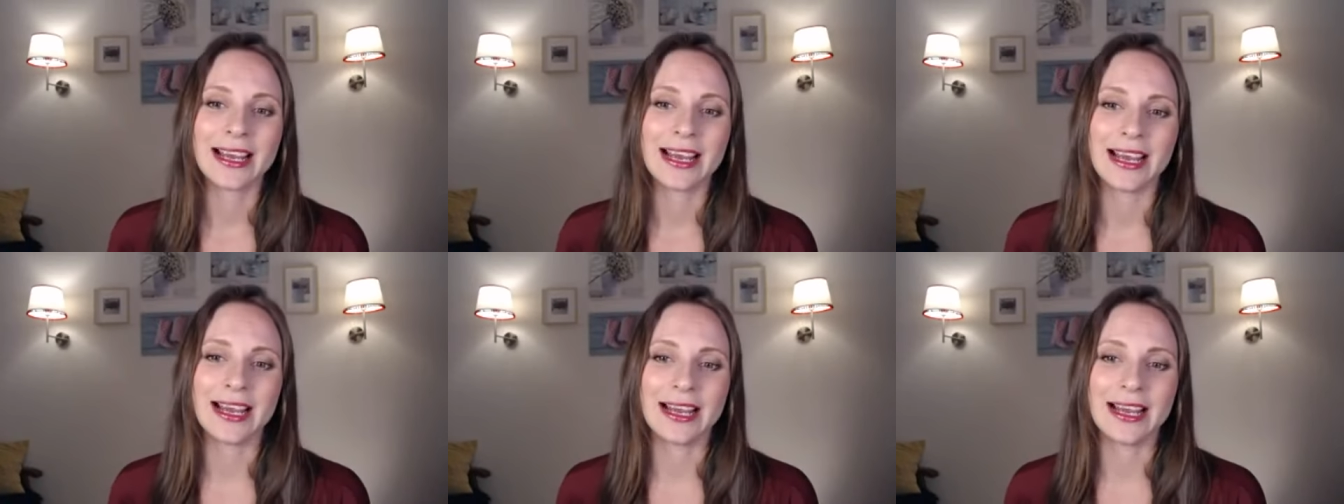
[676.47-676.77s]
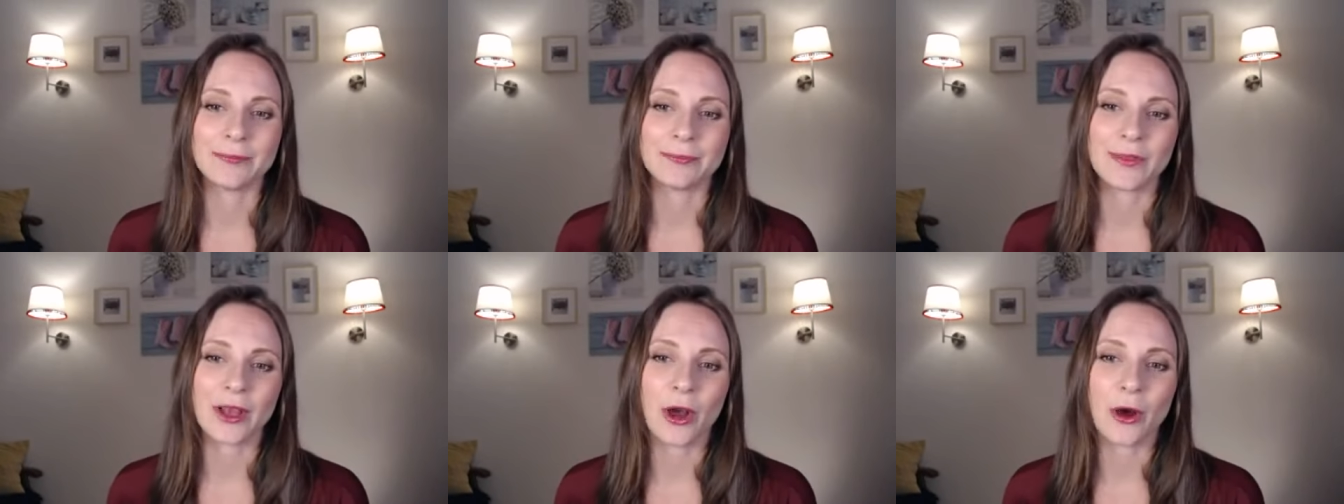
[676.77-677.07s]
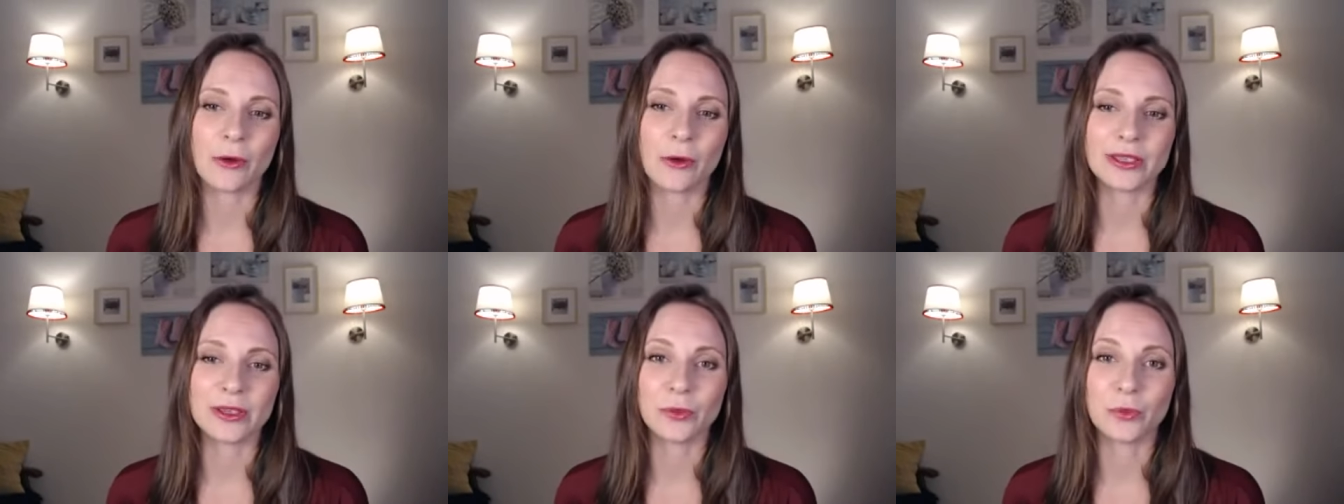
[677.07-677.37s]
and
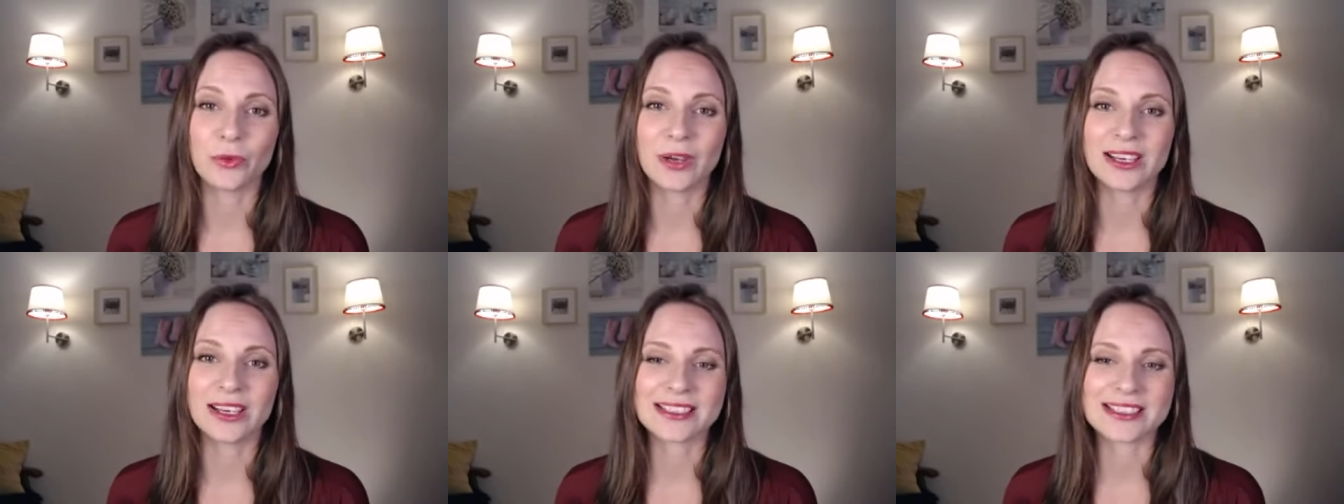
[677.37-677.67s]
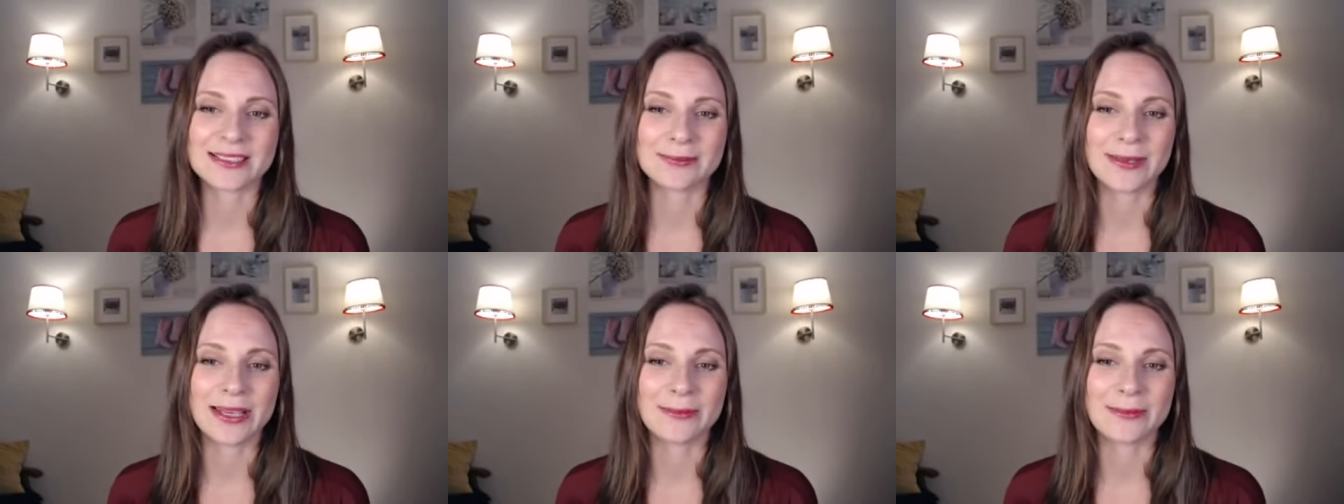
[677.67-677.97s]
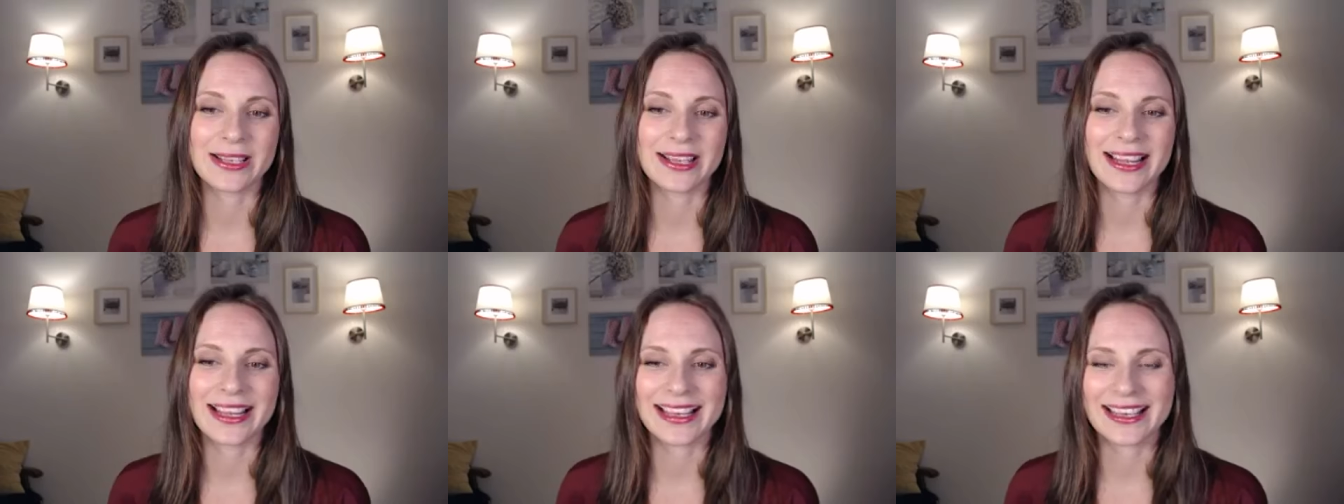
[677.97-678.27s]
all in once, and
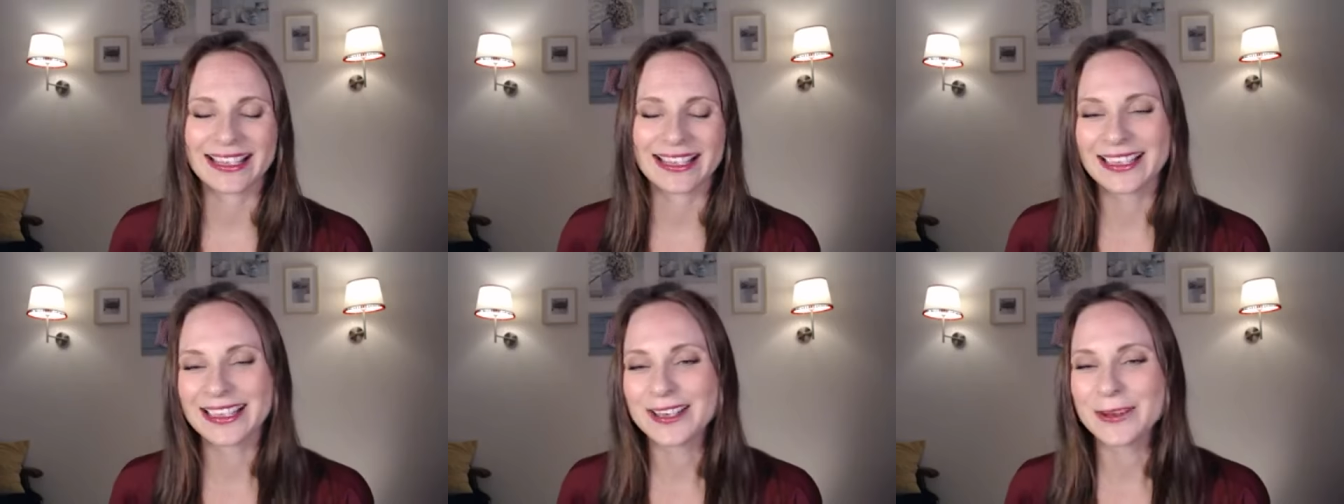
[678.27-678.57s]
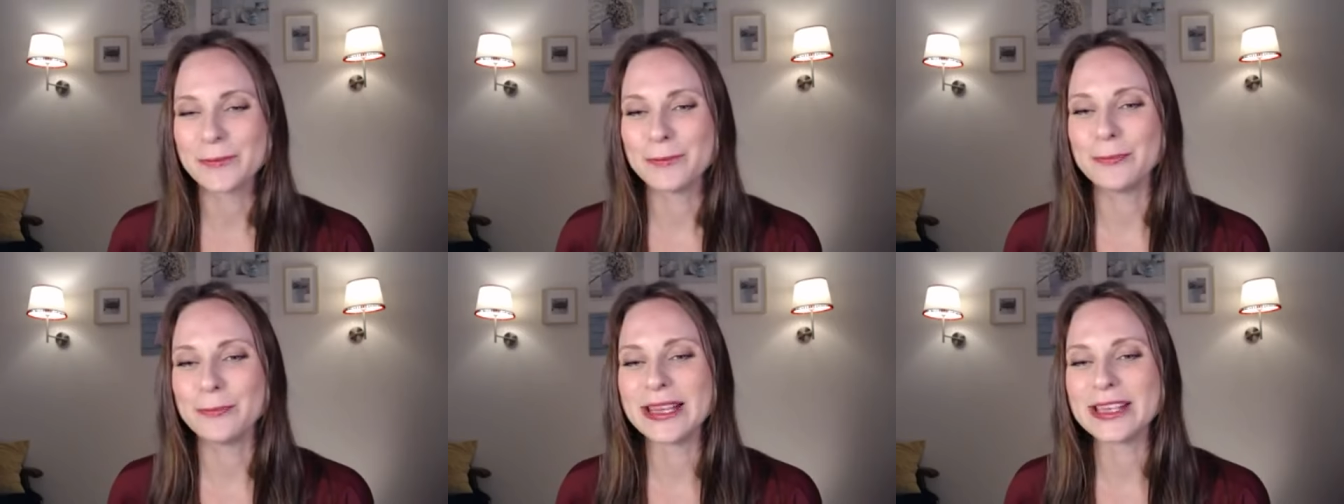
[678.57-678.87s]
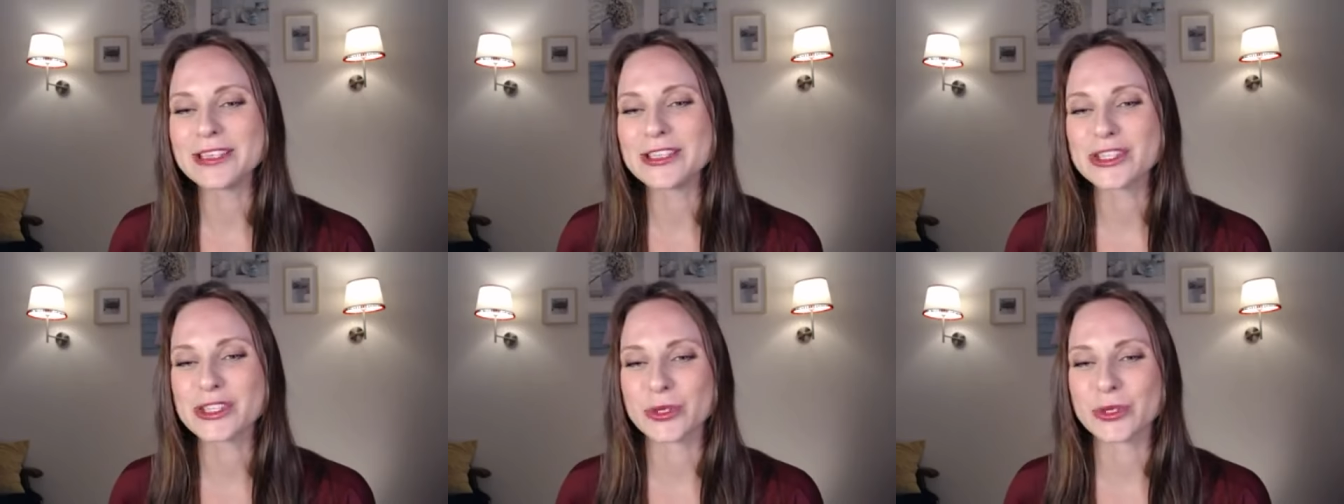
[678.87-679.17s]
maybe
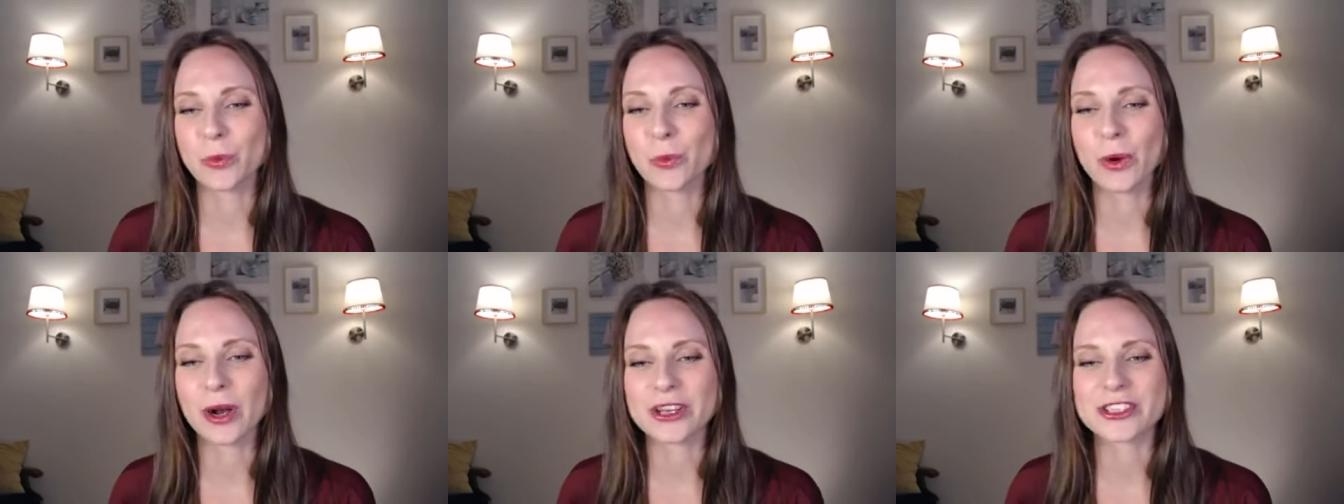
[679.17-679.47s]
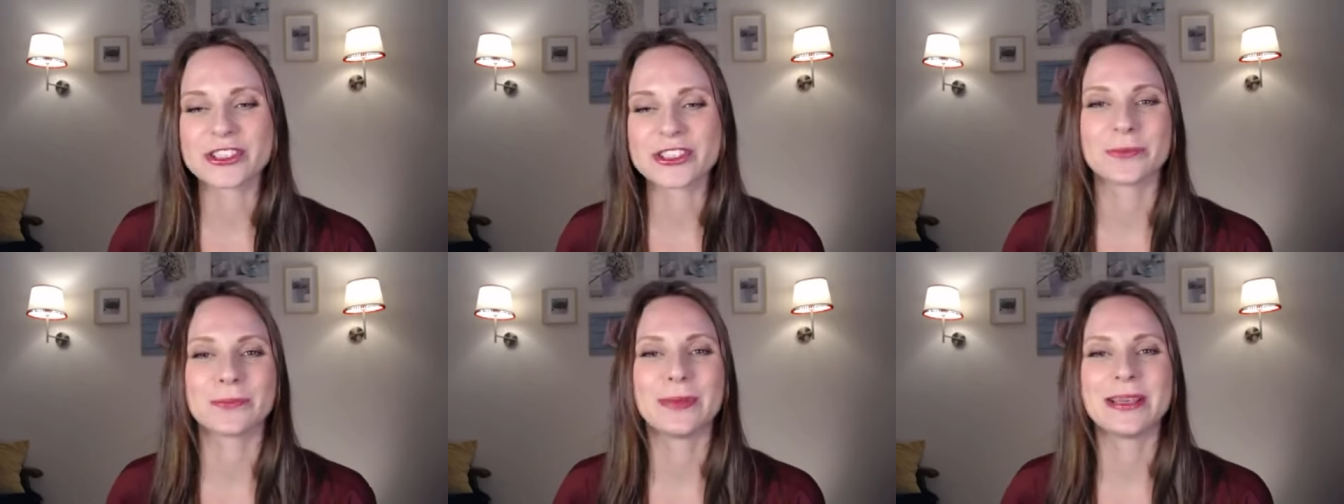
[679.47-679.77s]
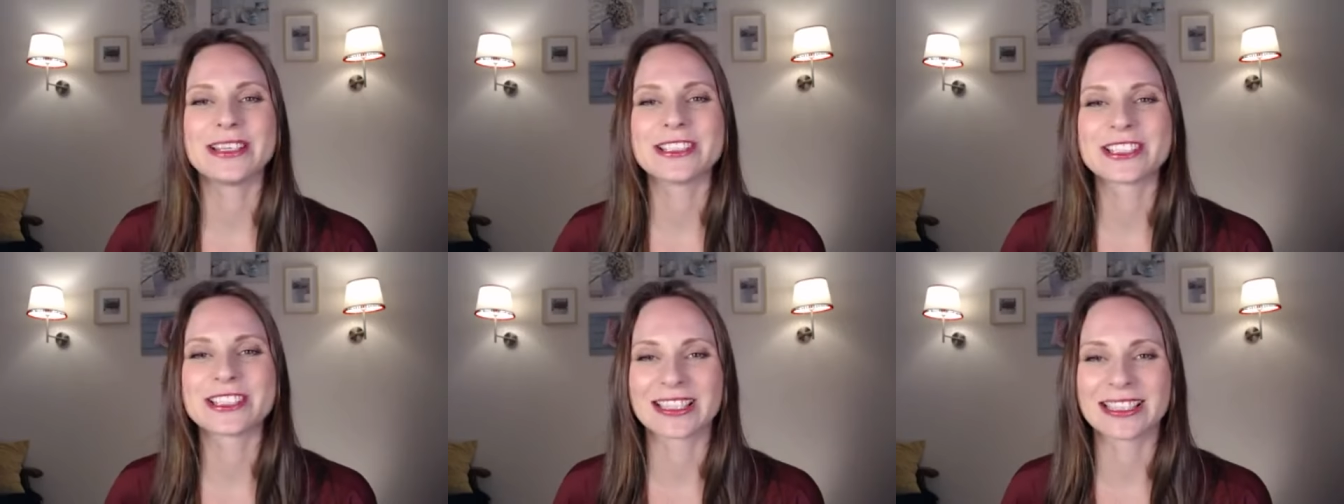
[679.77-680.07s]
binge watch or
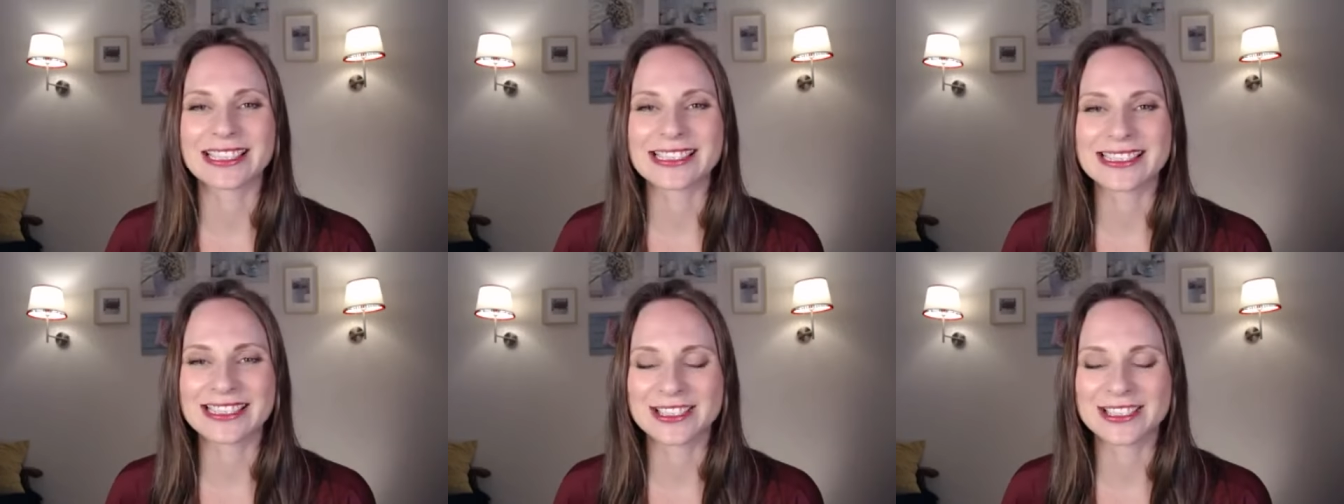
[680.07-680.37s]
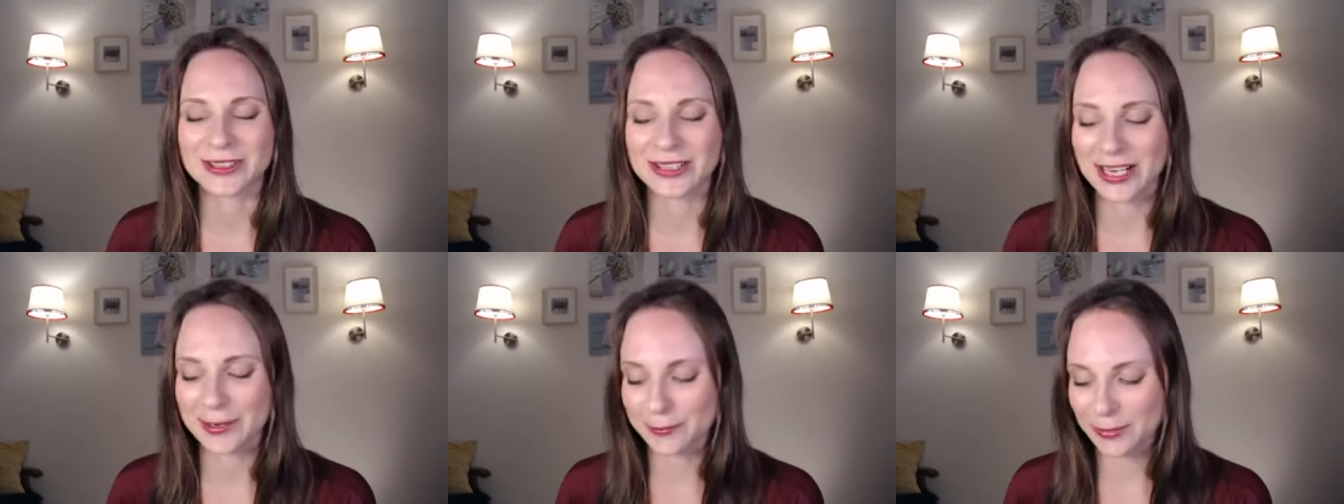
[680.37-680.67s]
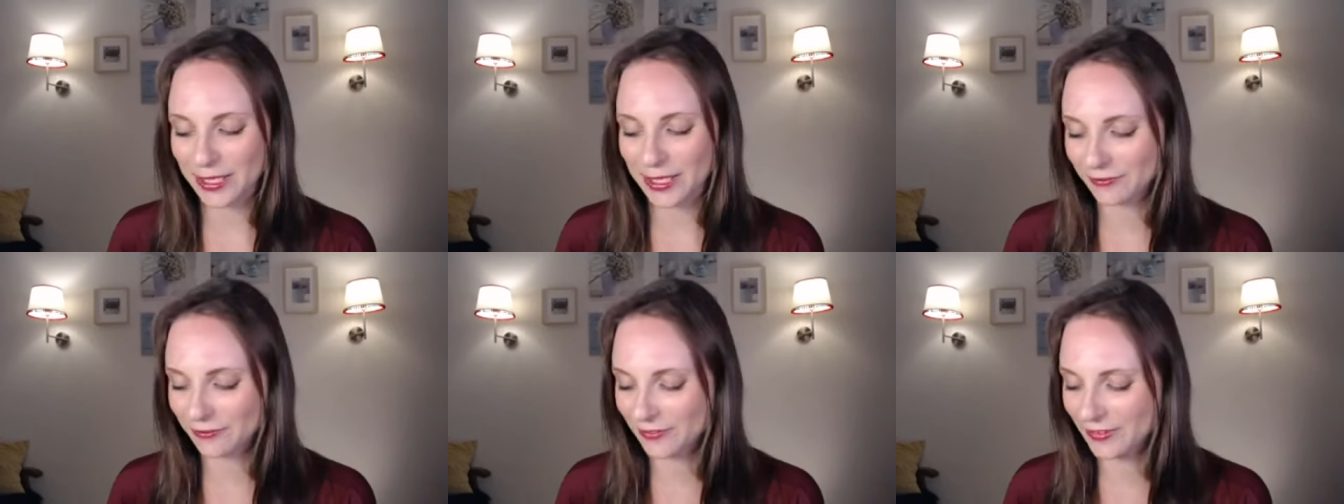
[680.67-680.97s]
binge listen to a
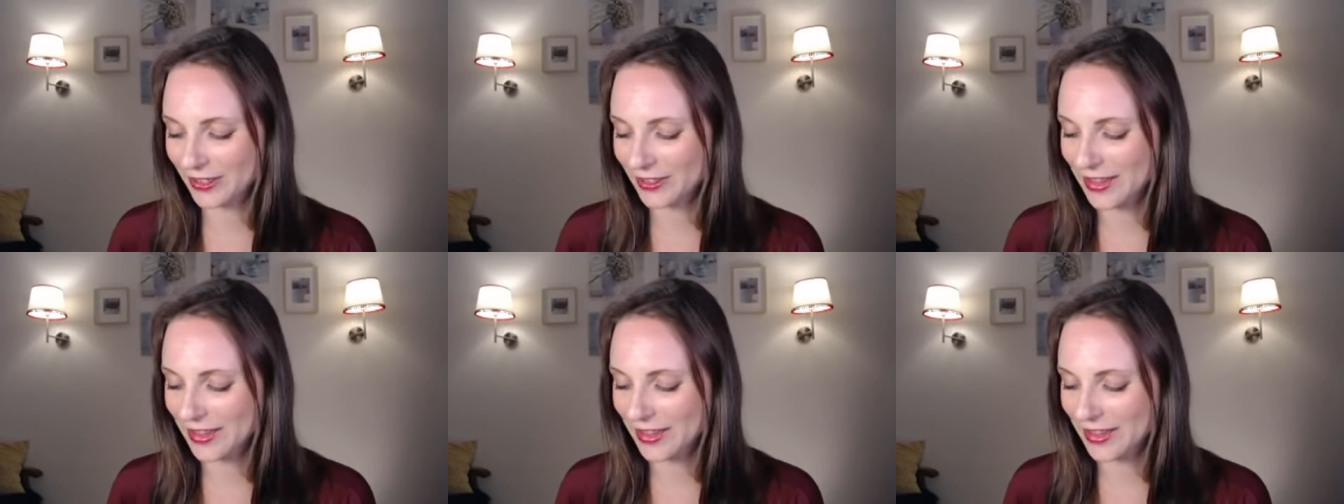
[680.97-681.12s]
couple of